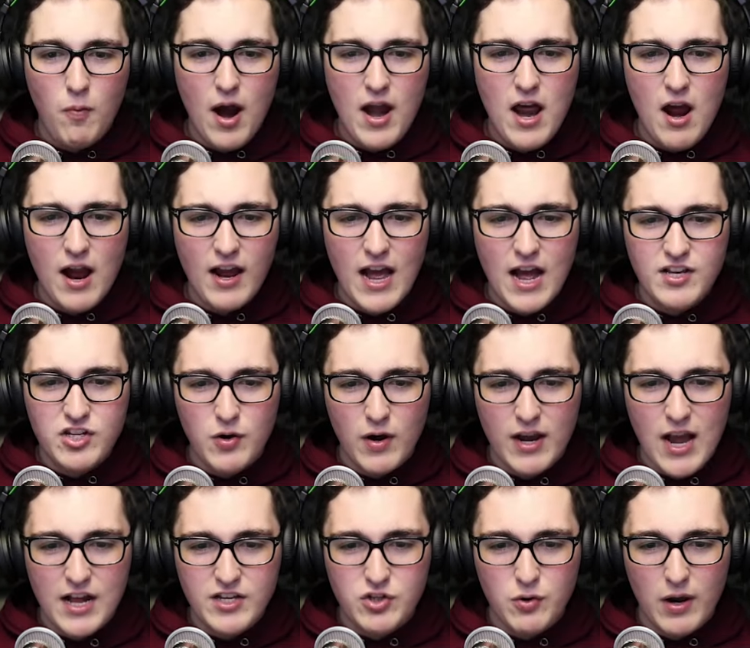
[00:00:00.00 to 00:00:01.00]
Oh, right here. I got you. I
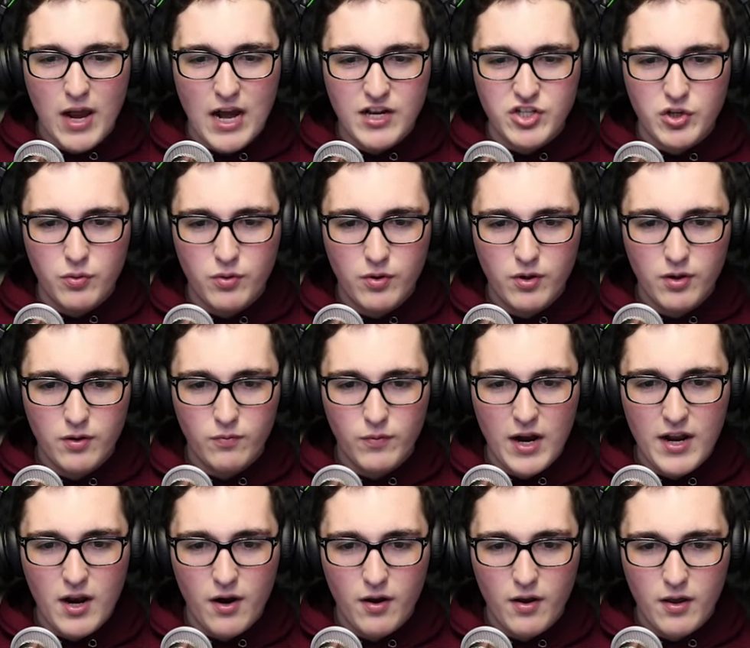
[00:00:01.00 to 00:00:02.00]
got you. I got uh, you. Where right you here.